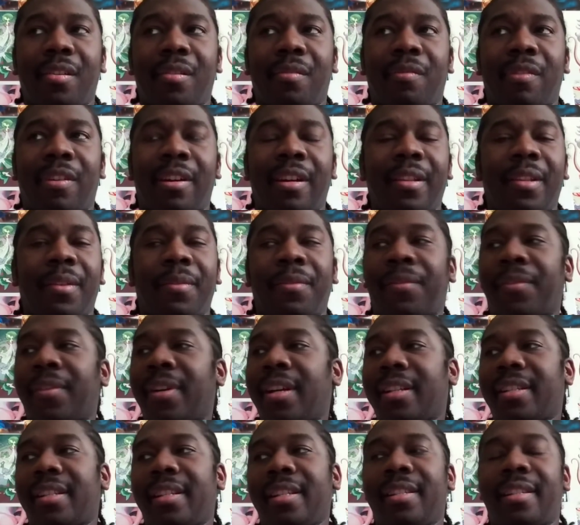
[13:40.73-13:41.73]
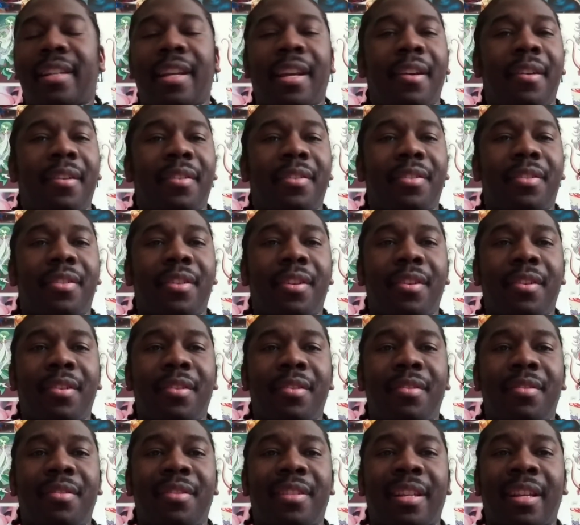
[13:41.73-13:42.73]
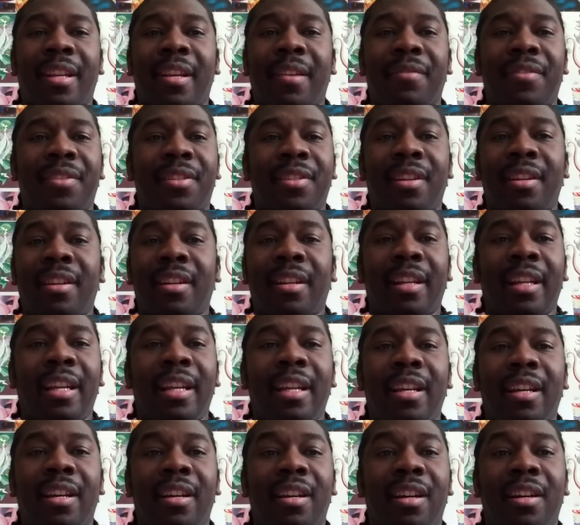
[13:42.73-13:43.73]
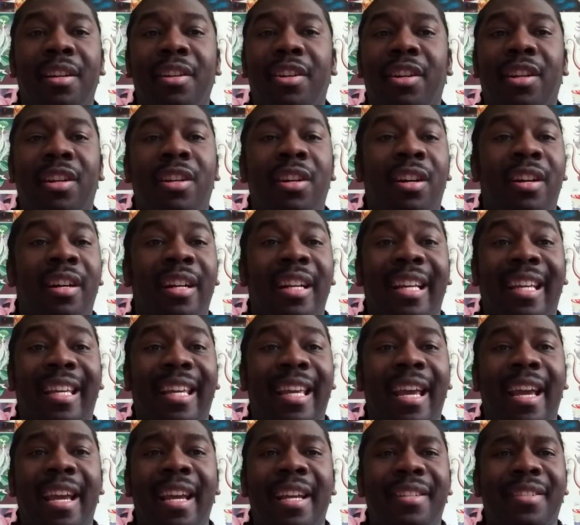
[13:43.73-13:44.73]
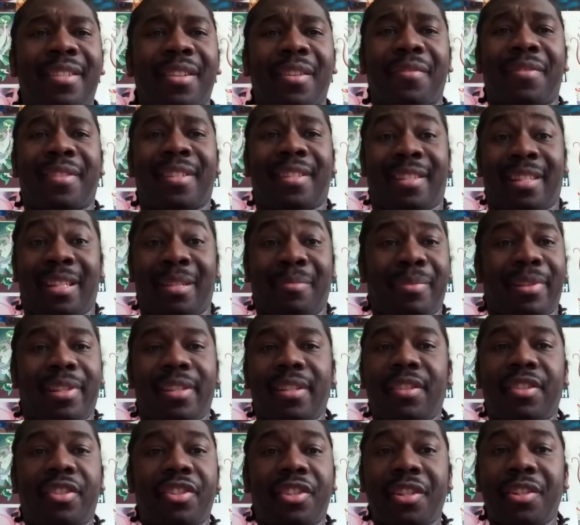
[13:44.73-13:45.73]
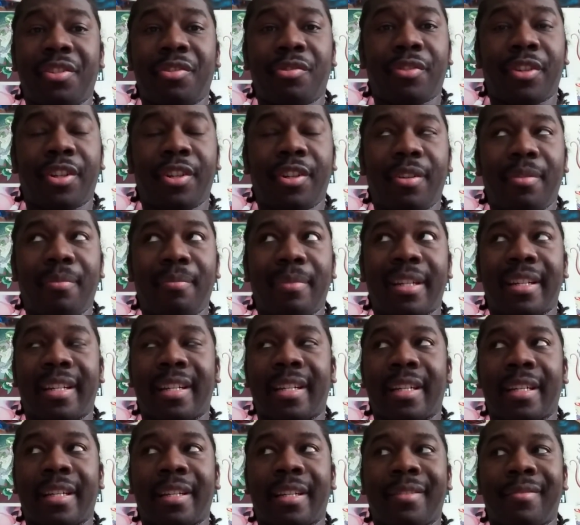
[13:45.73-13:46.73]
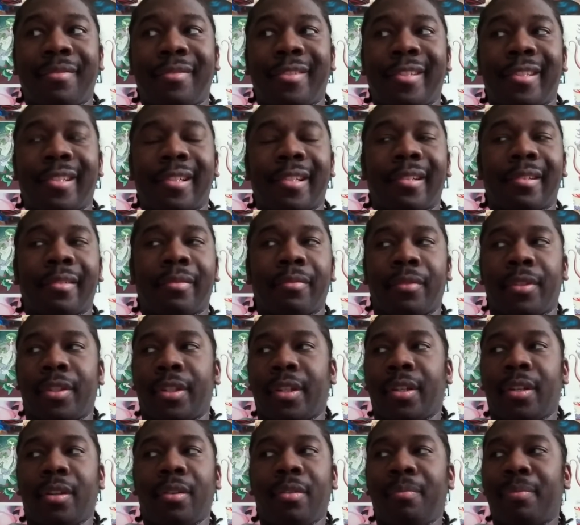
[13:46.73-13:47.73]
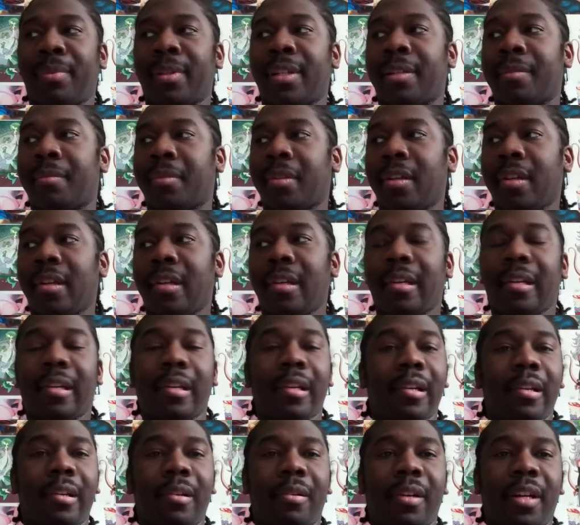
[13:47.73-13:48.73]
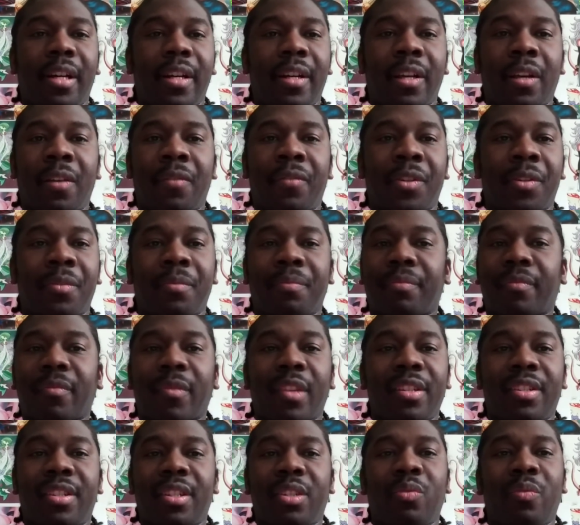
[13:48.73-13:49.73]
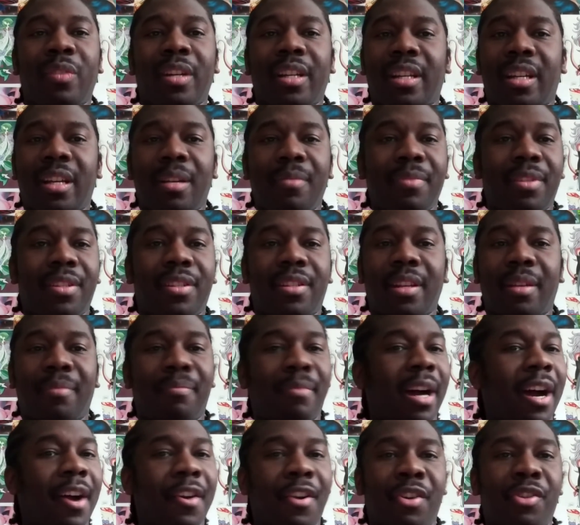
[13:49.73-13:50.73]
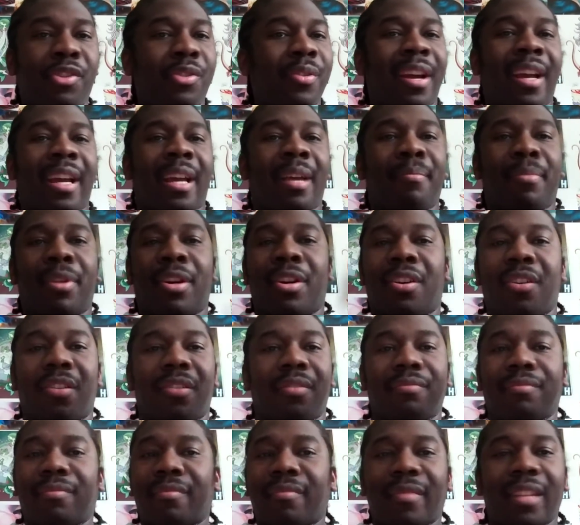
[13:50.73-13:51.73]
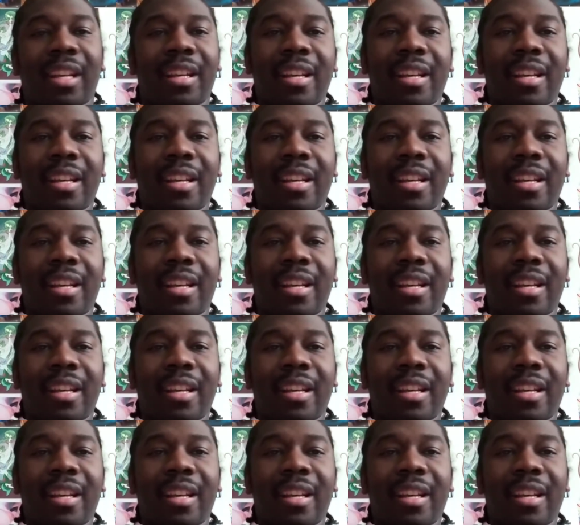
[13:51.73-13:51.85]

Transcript: Why the fuck these characters have suddenly undergone a case of Simpson syndrome, I don't know, but whatever. It's just when it comes to modern Dragon Ball,